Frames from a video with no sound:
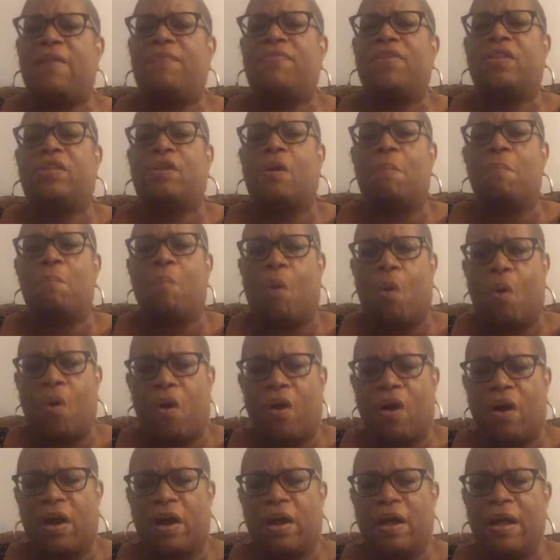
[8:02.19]
even the
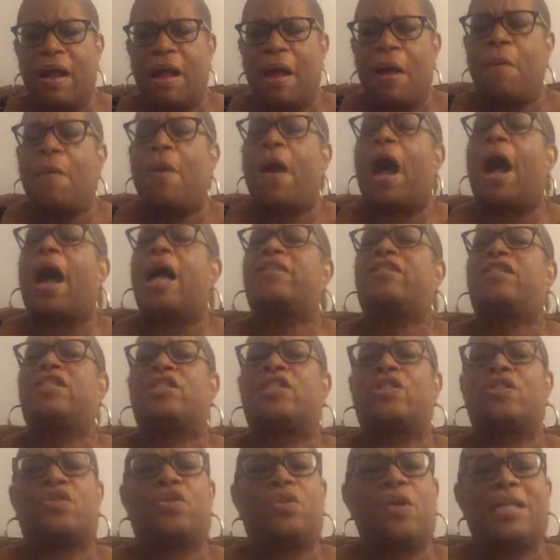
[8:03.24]
more. I
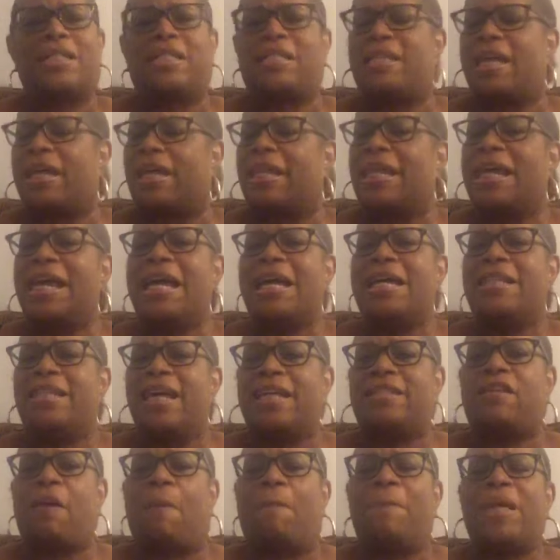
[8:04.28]
just trust that
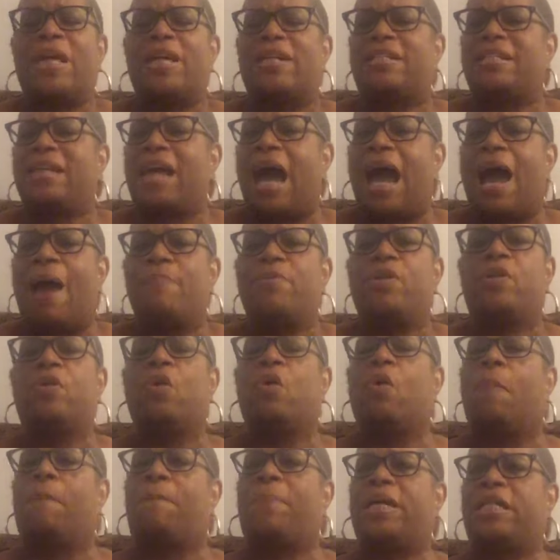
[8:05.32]
this will be a time you
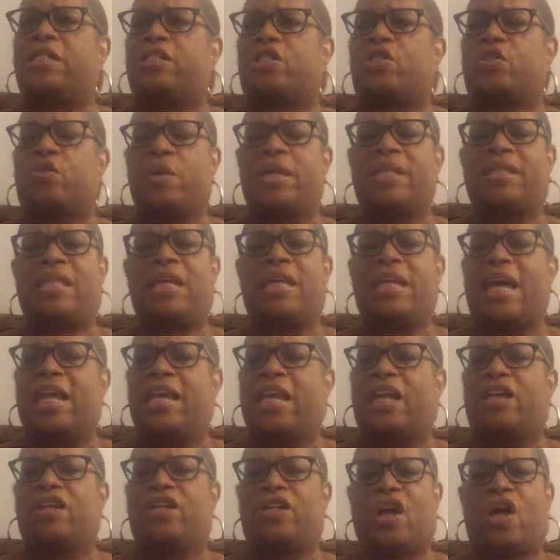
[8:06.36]
will be strengthened and
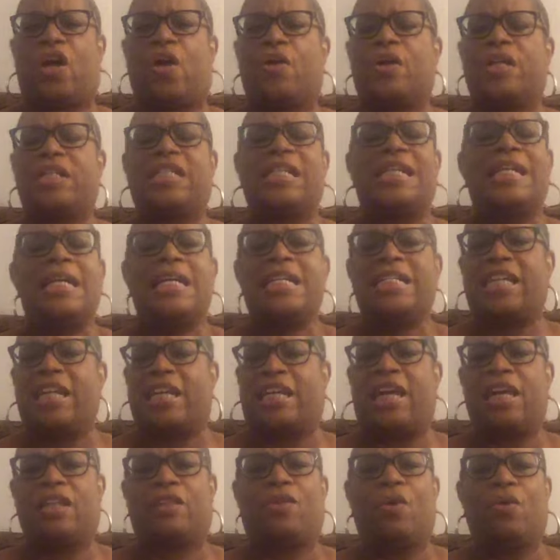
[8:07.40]
encouraged to
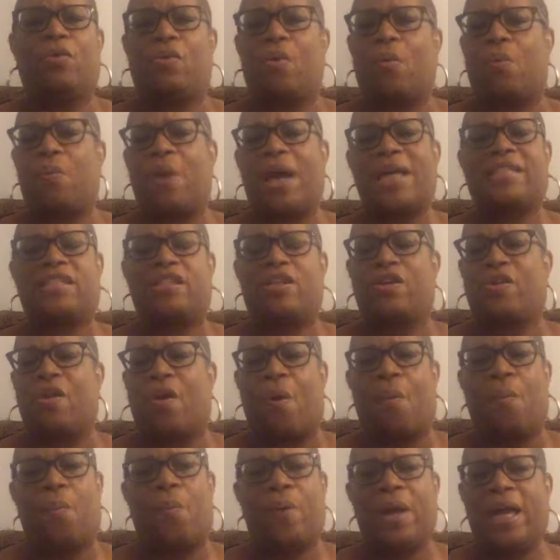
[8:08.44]
get through the rest of
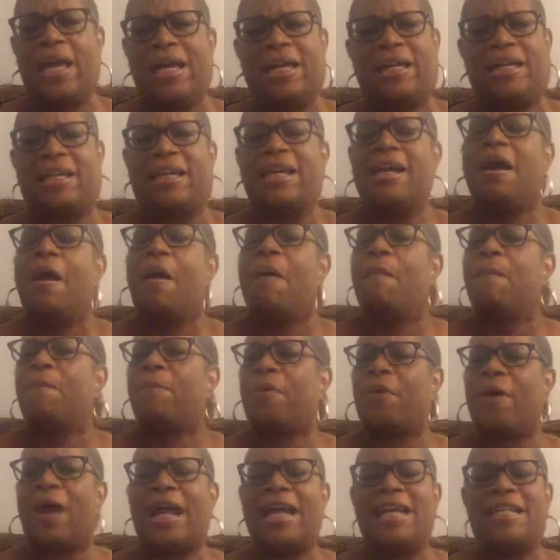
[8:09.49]
your week.
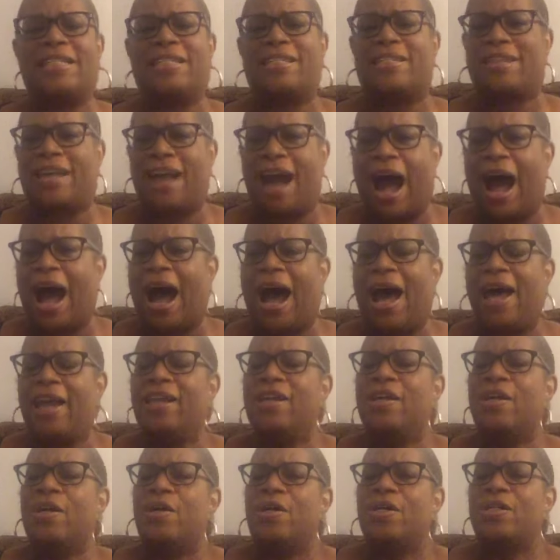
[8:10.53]
Praise God.
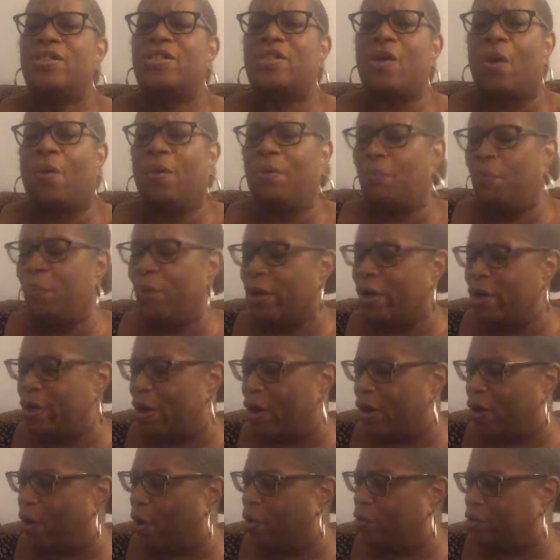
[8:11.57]
So we're going
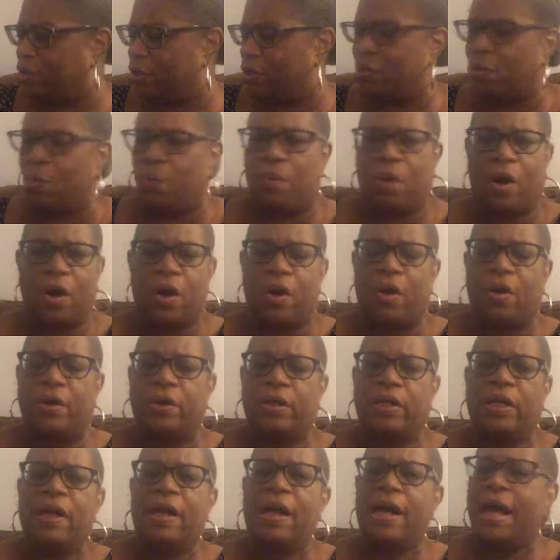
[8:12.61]
to go to the
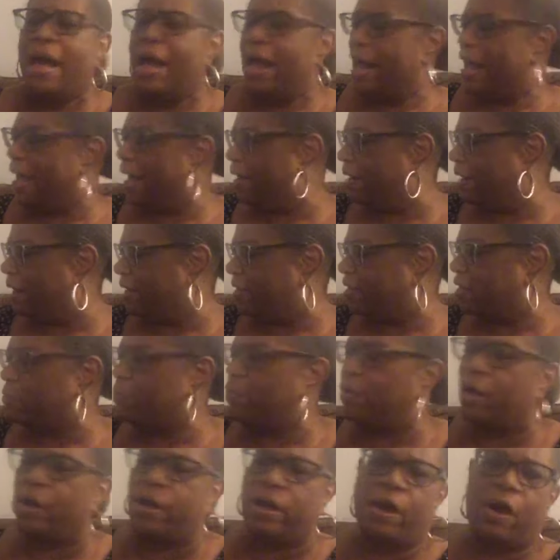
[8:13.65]
word and this,
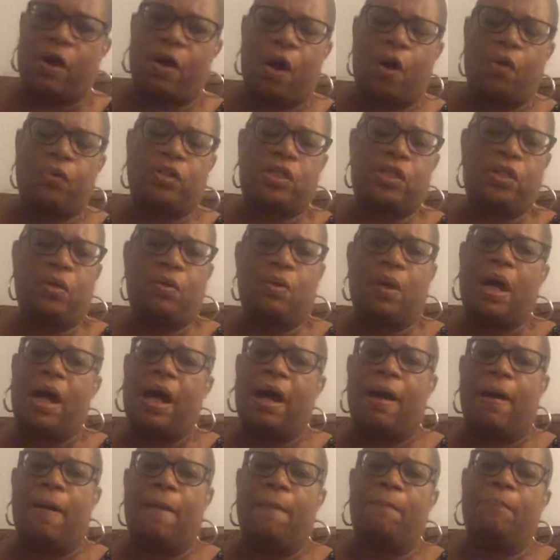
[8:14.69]
we're going to go to
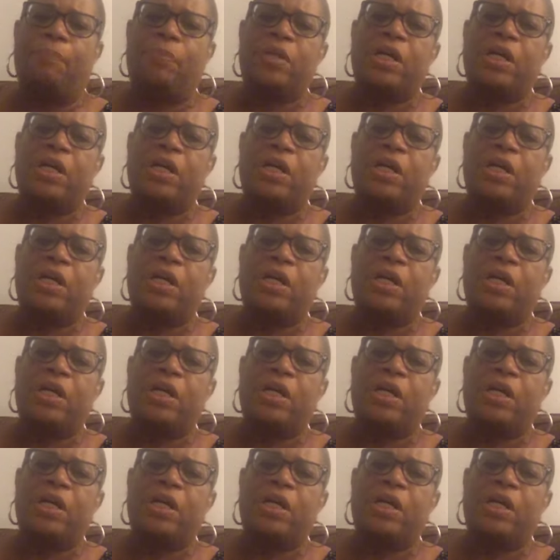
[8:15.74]
um,